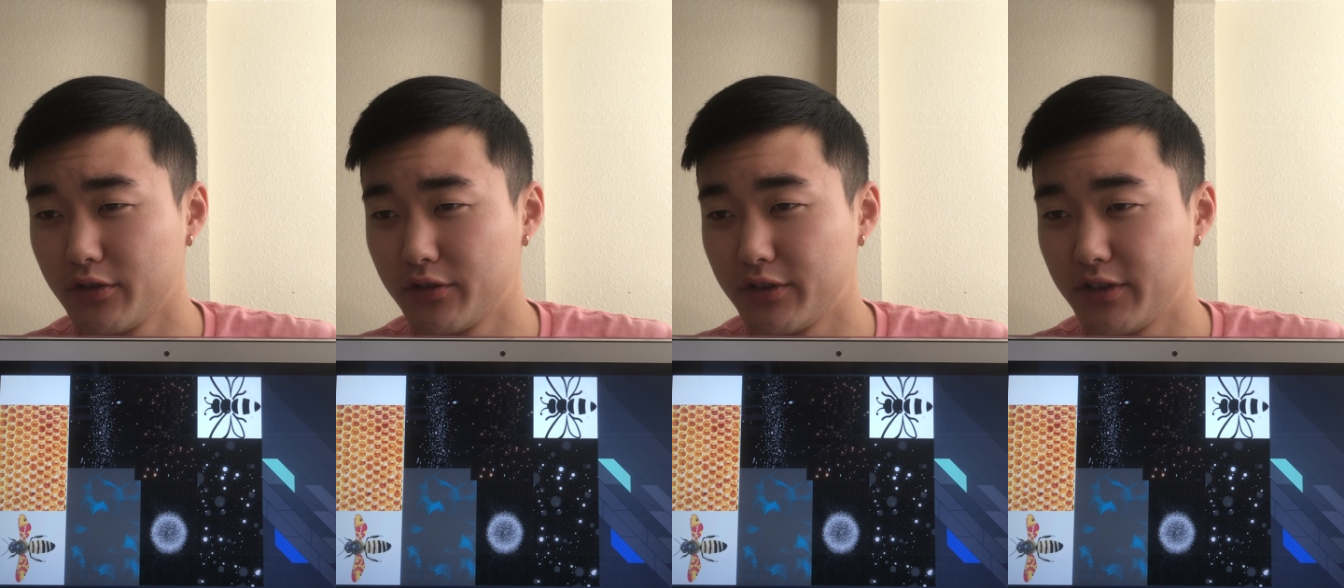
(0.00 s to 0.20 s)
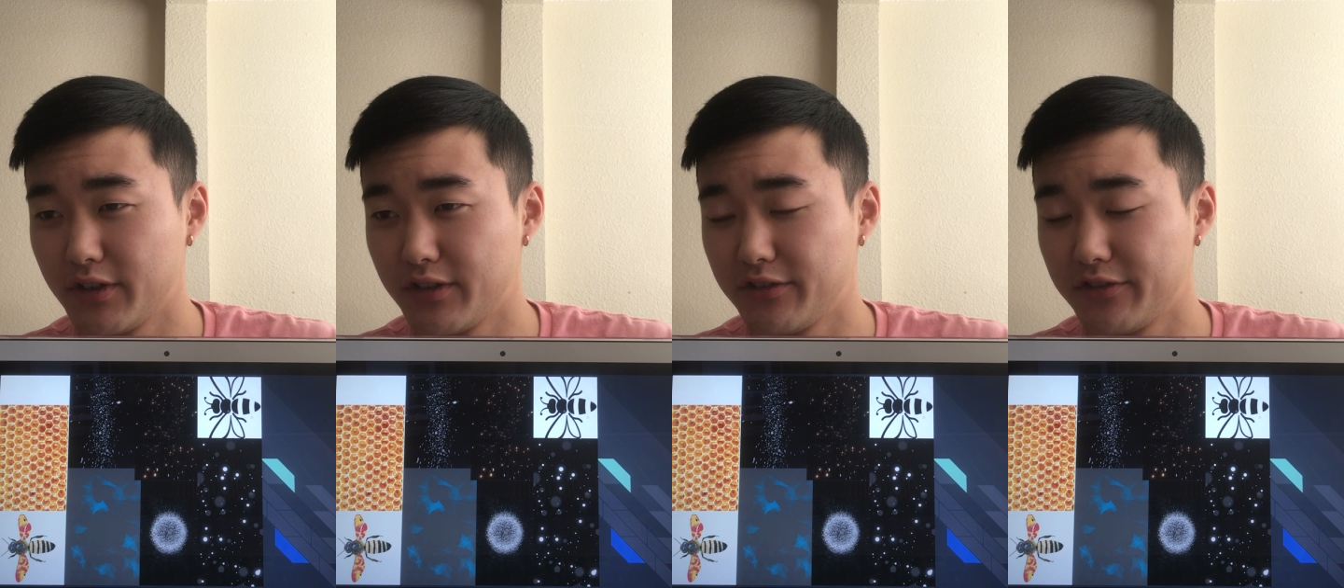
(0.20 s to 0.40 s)

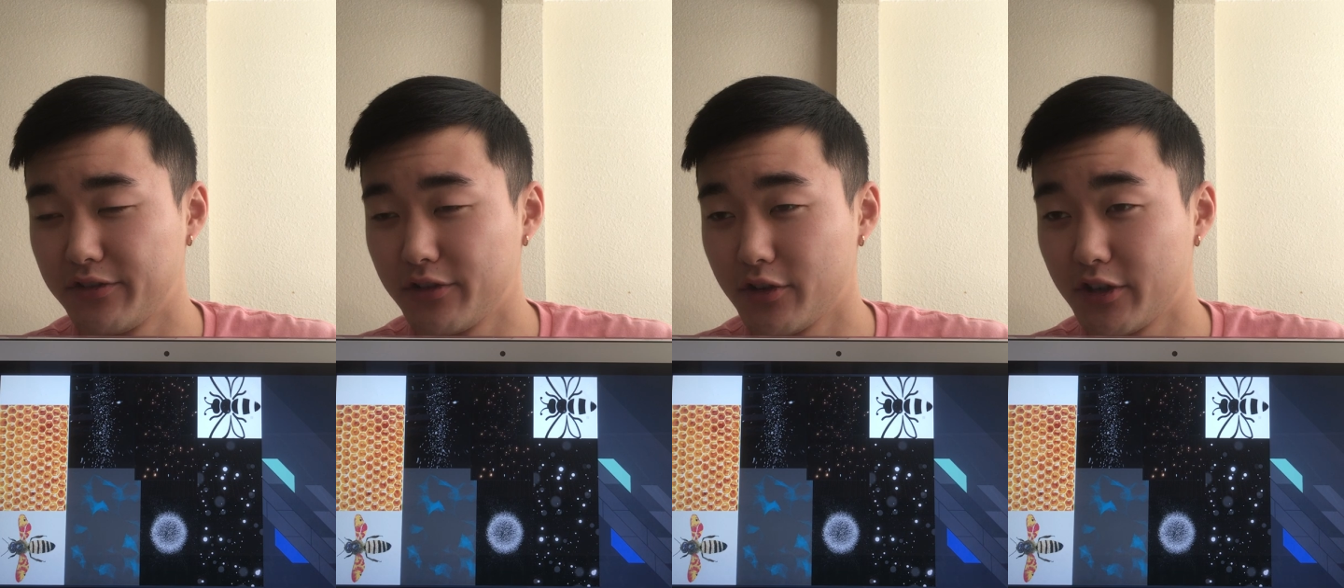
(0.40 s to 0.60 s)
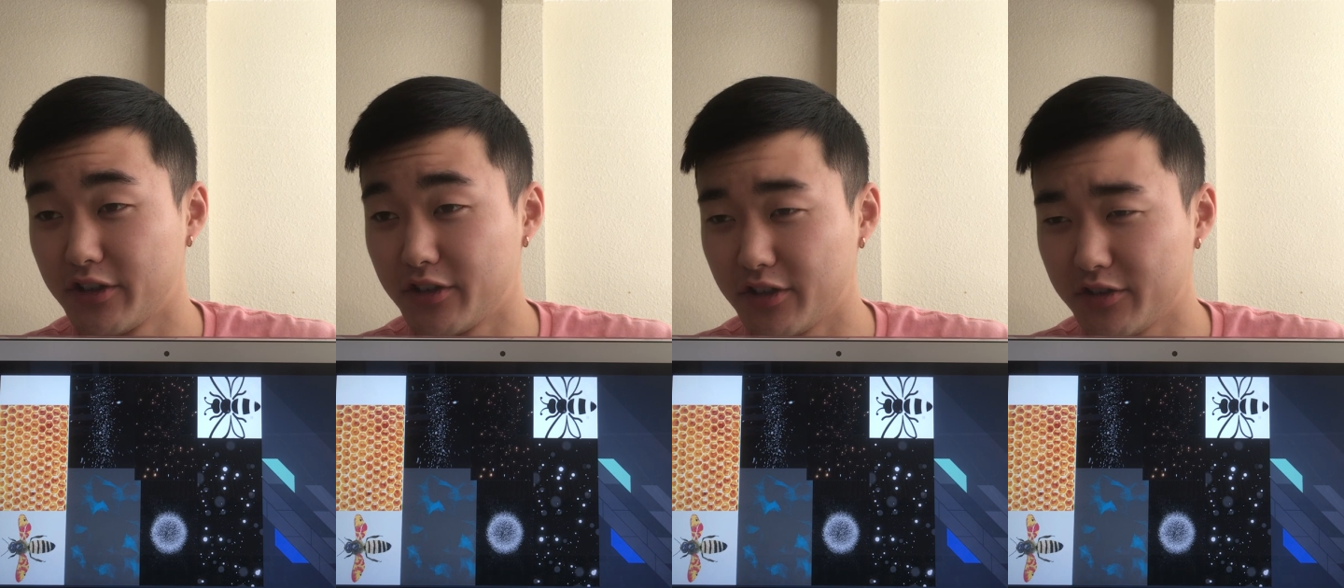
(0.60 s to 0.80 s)
these
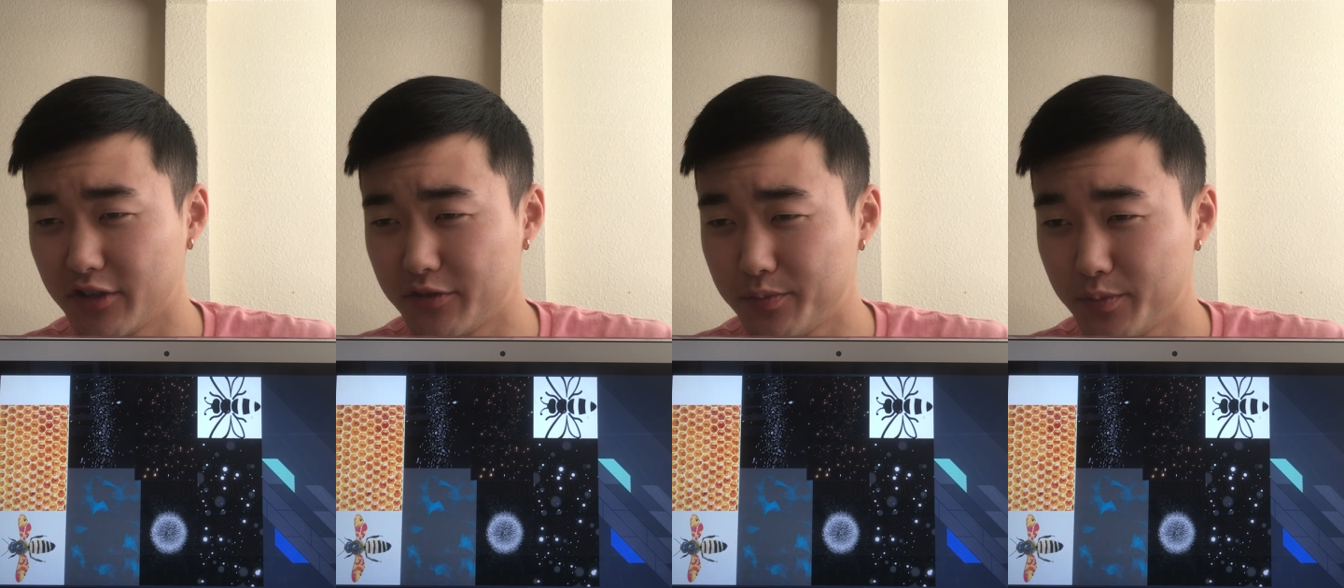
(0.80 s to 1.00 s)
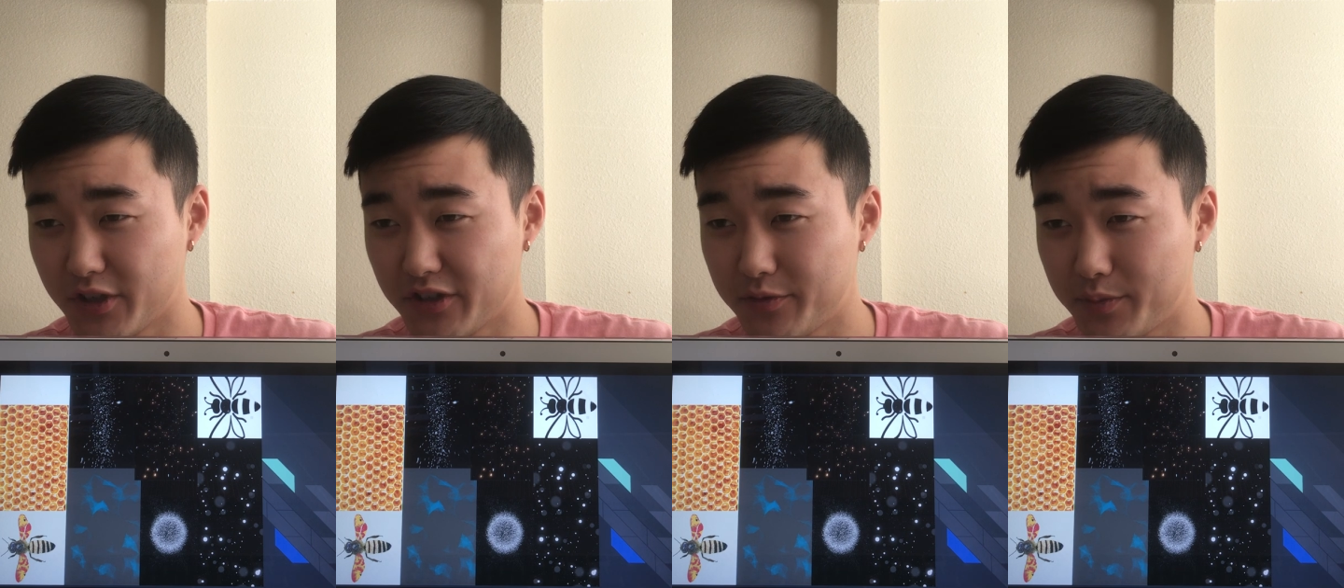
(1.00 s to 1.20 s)
a
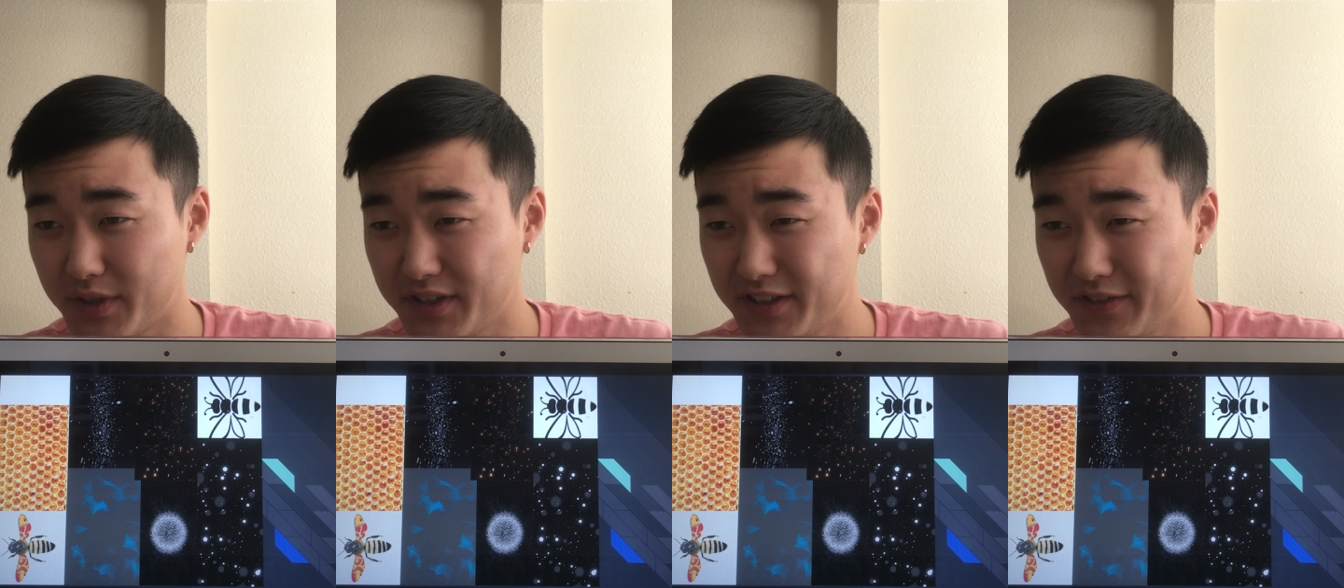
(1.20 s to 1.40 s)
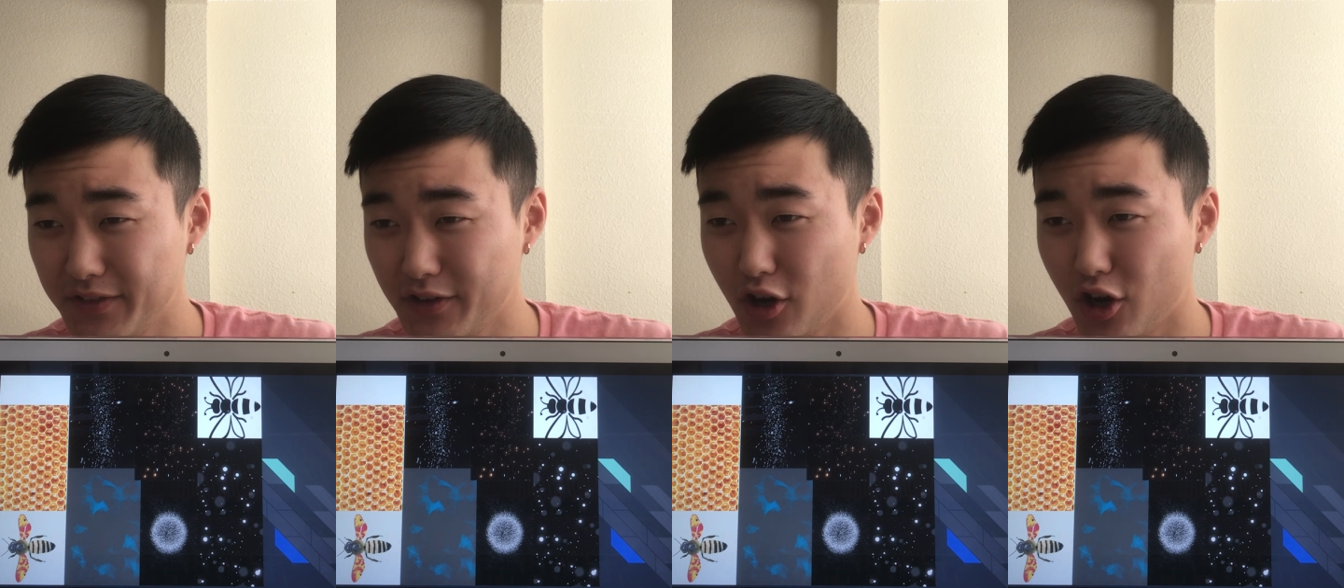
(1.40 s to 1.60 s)

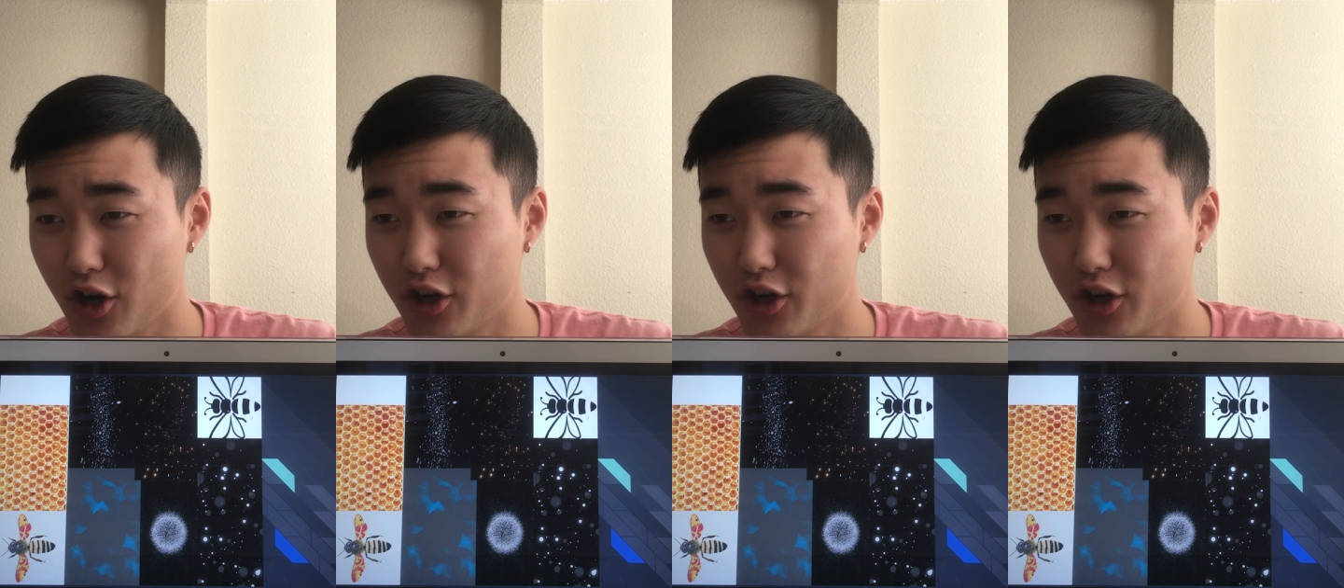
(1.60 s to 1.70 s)
specific